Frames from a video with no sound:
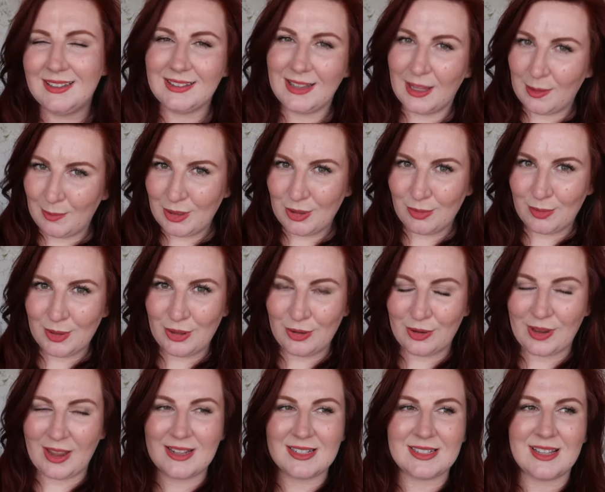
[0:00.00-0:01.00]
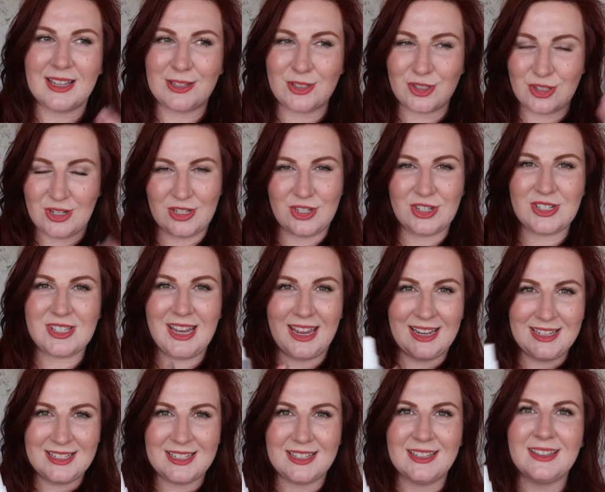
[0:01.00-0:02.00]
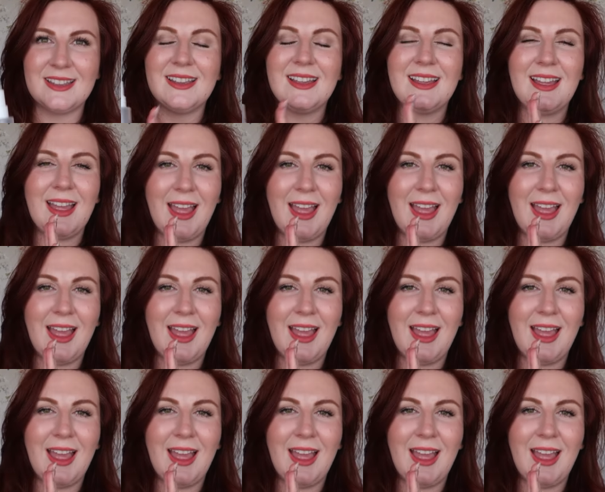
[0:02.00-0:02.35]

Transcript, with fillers: Let me know what you guys think. Should I just end it